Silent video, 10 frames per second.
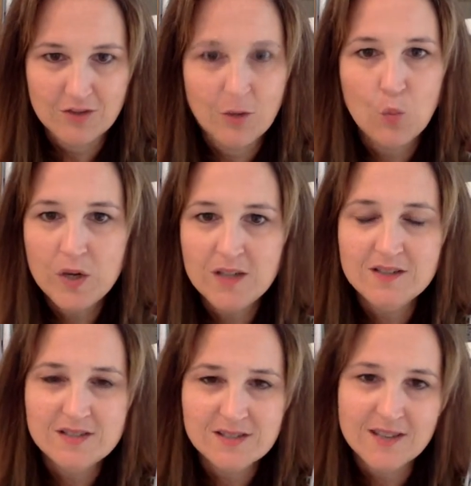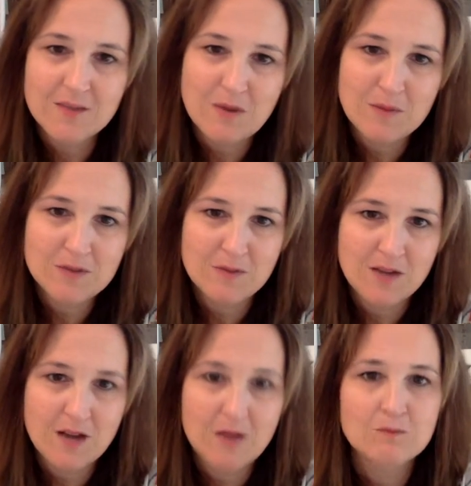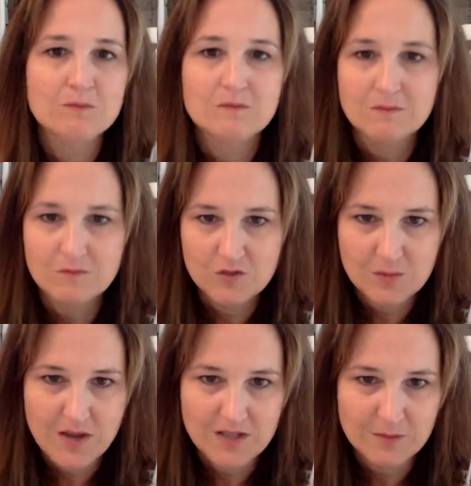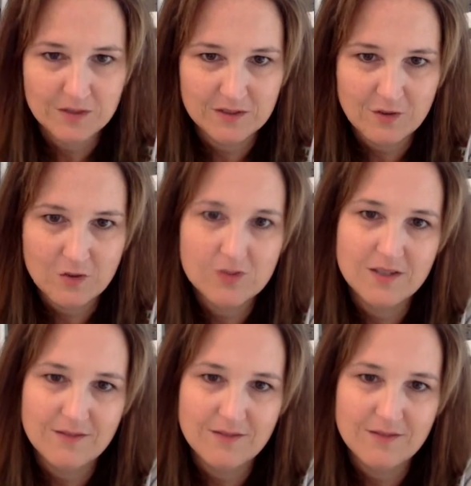We need to set them up to become responsible adults.